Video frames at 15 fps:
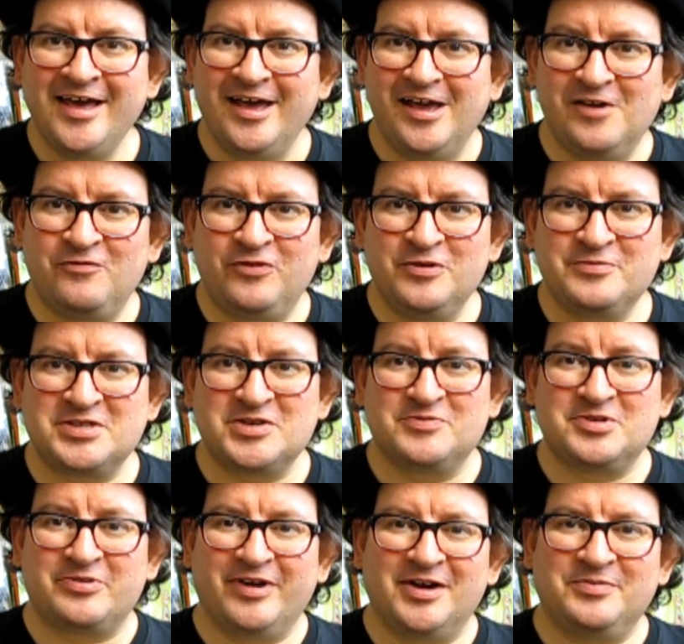If you've
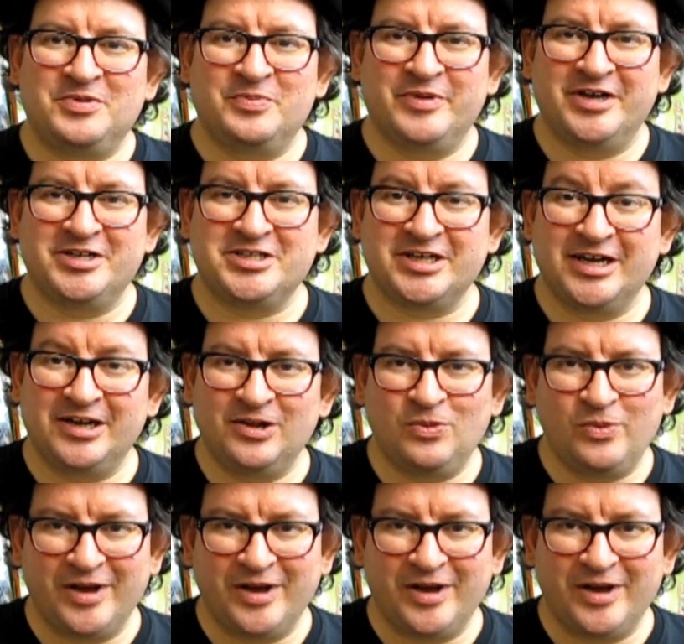subscribed to my channel,